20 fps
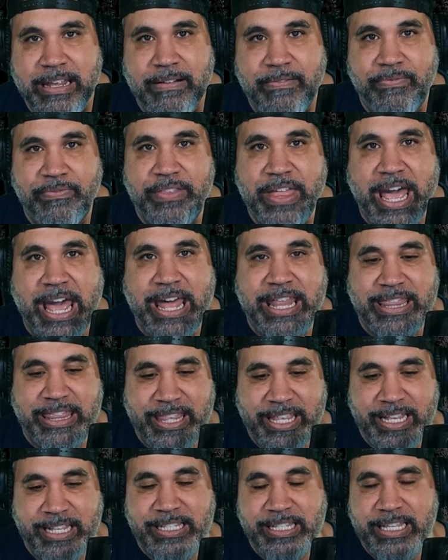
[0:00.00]
that
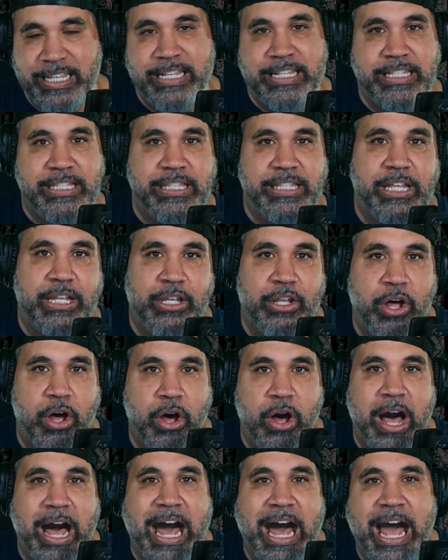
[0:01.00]
this is the
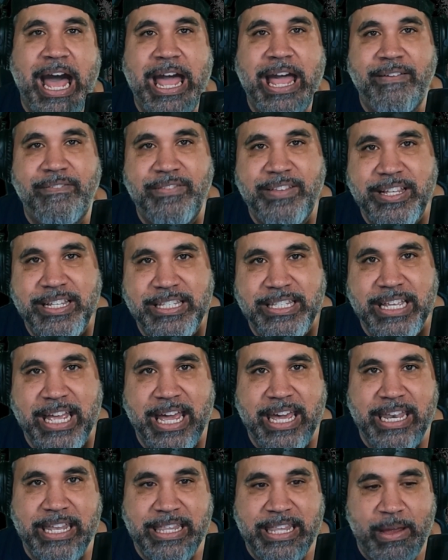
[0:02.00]
law. I've
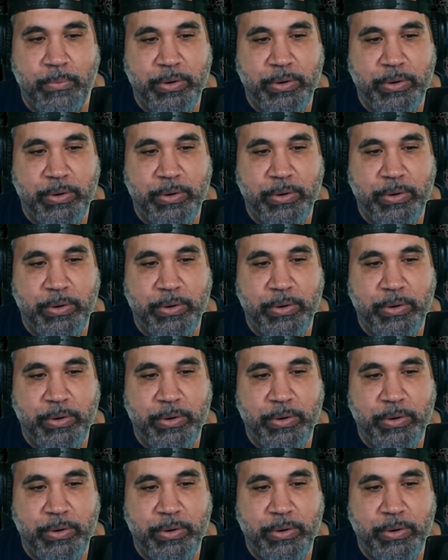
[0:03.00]
decided that